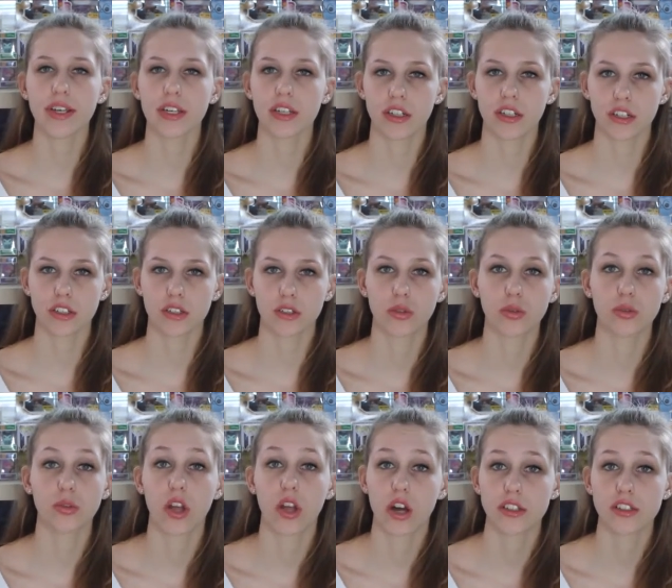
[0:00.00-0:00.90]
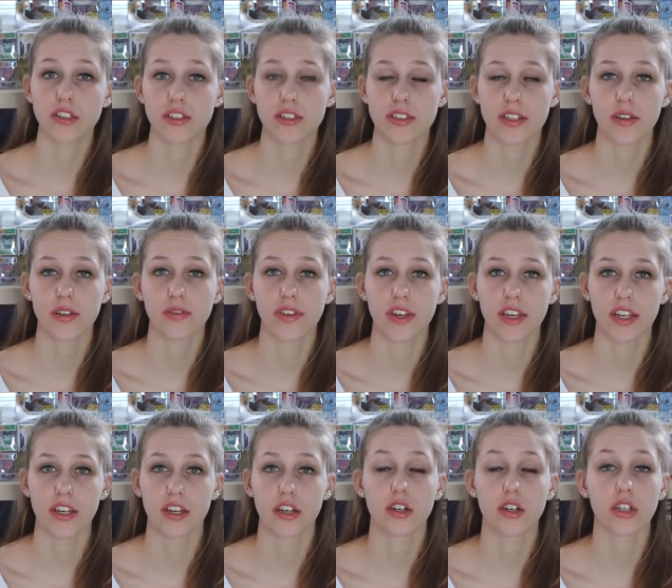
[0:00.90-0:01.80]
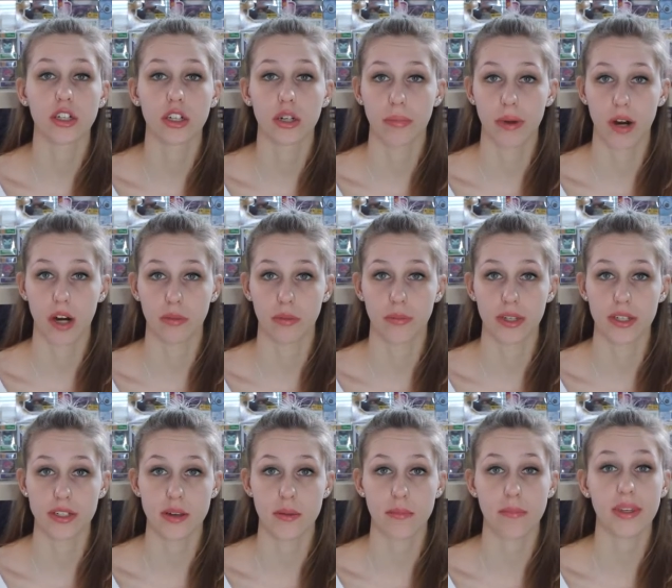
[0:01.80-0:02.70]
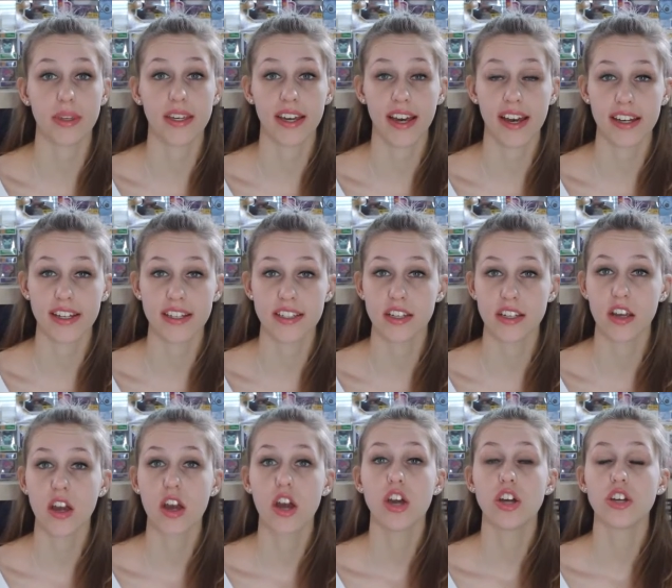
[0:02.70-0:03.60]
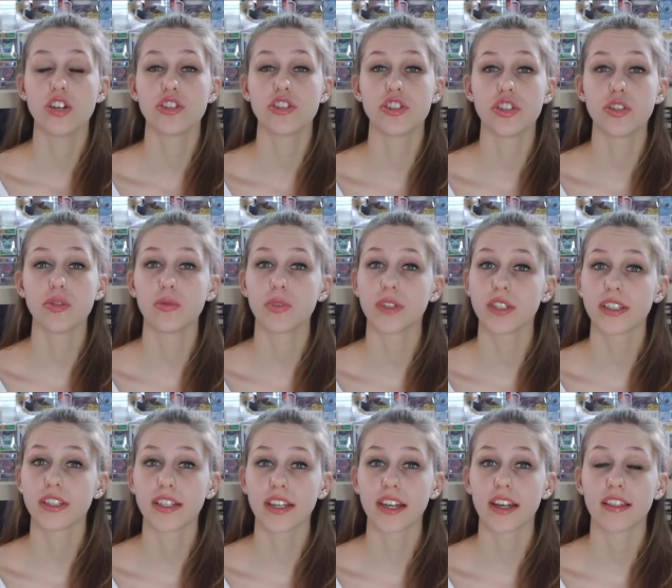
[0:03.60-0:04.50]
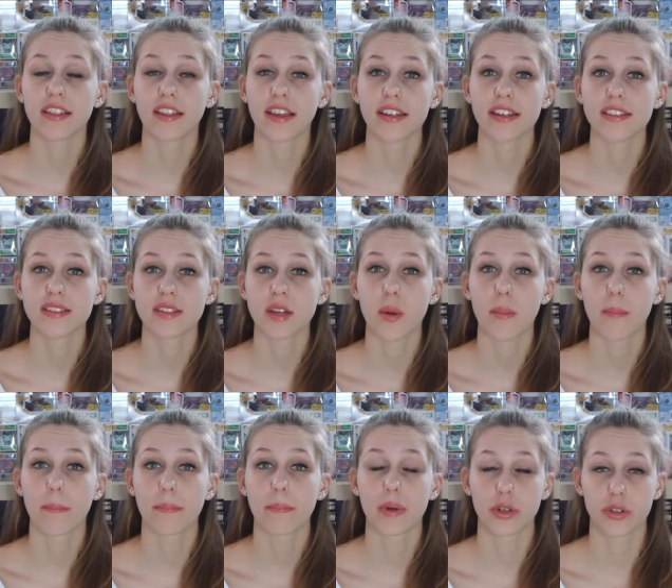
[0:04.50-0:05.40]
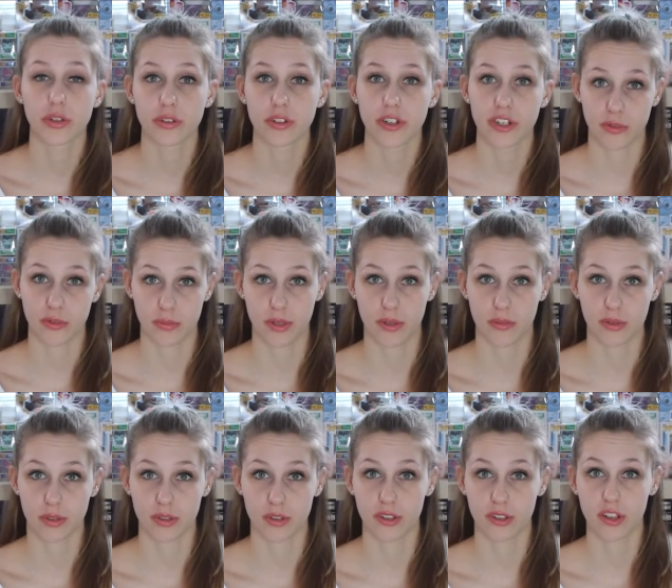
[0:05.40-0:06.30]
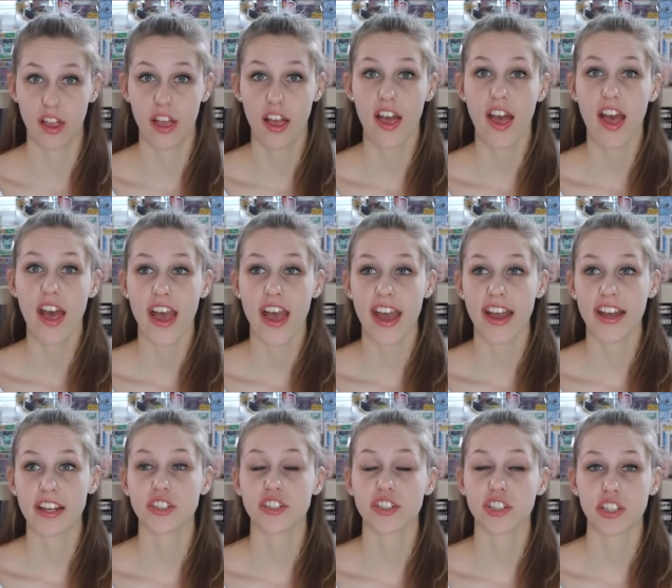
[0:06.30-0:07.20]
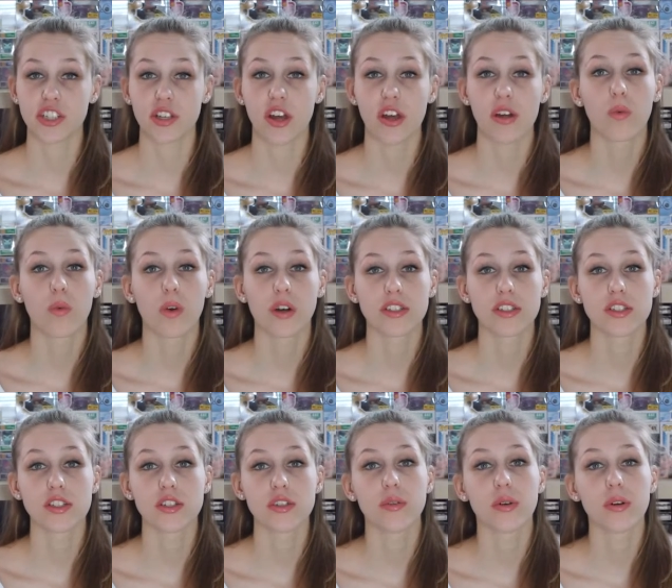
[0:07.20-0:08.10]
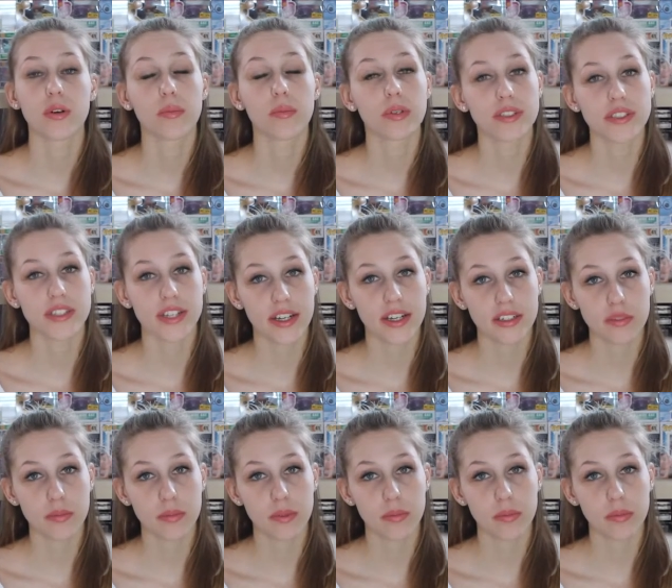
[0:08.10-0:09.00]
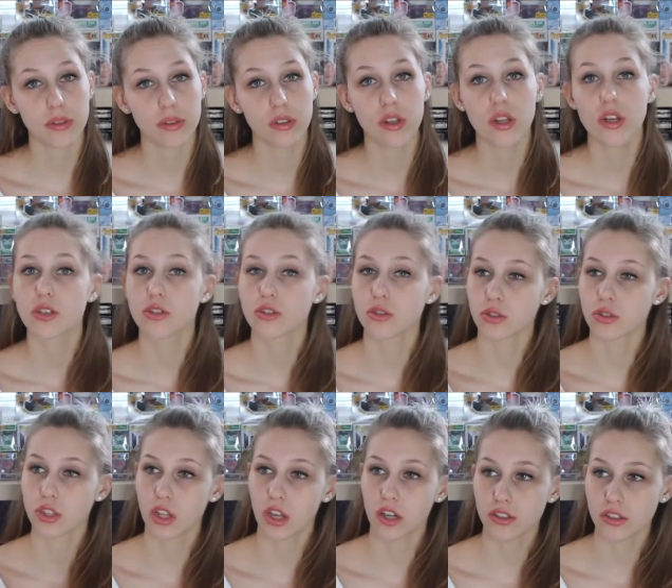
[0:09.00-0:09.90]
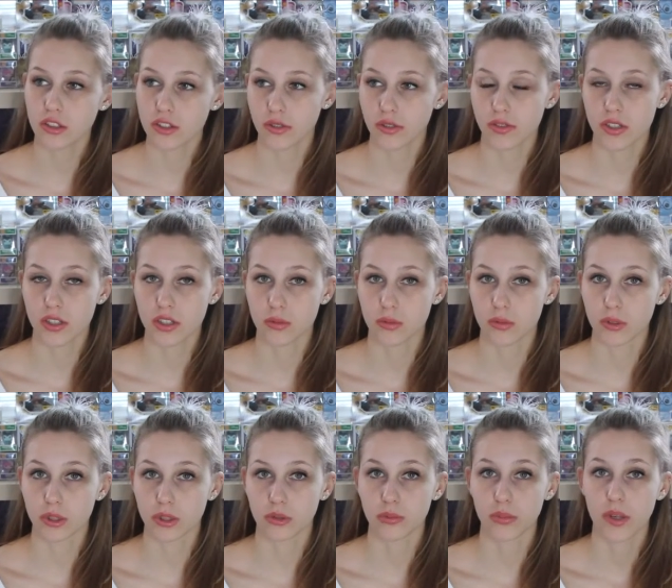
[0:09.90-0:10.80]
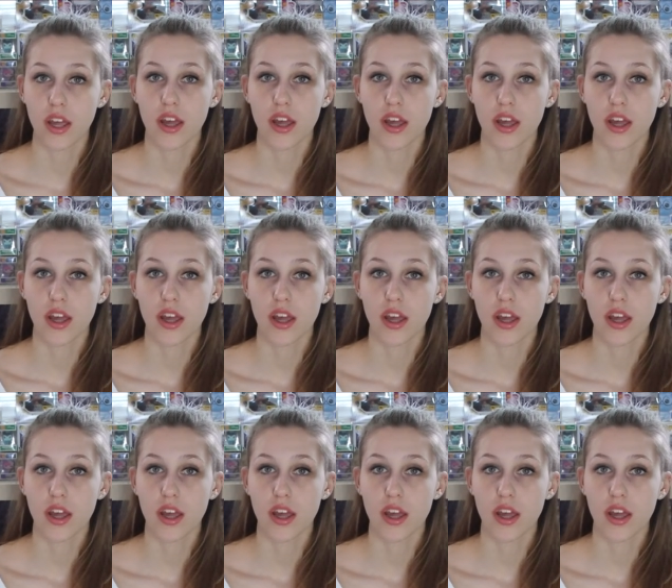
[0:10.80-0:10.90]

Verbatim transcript: girl who locks herself in her apartment because she really likes murdering people, and she wants to protect people, so she locks herself in this room,